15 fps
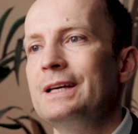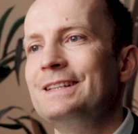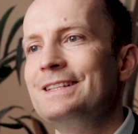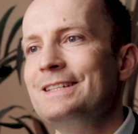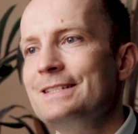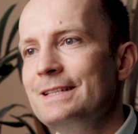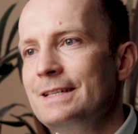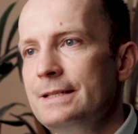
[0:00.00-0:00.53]
And
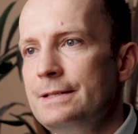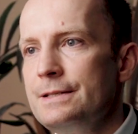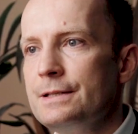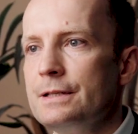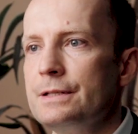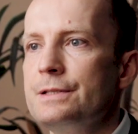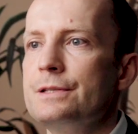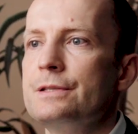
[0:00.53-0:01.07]
this
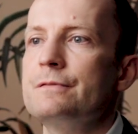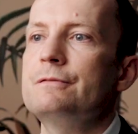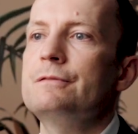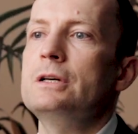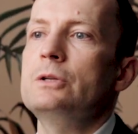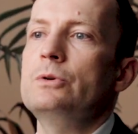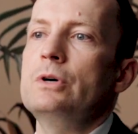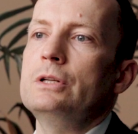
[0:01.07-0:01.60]
insight is a
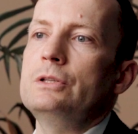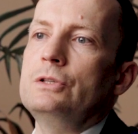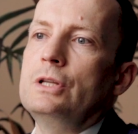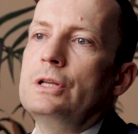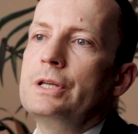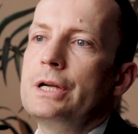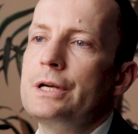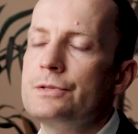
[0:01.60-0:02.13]
value added
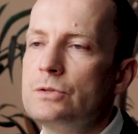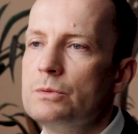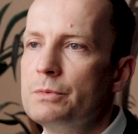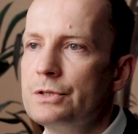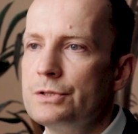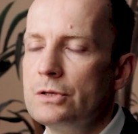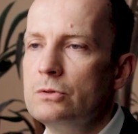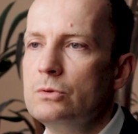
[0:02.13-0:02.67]
that the
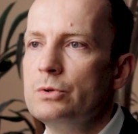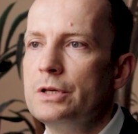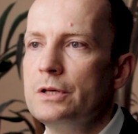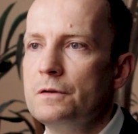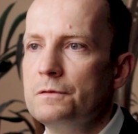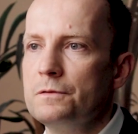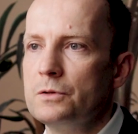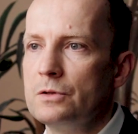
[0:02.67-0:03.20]
customers are
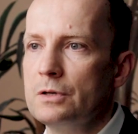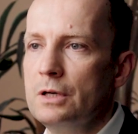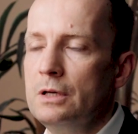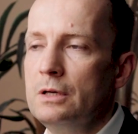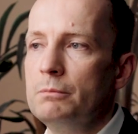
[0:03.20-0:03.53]
looking for.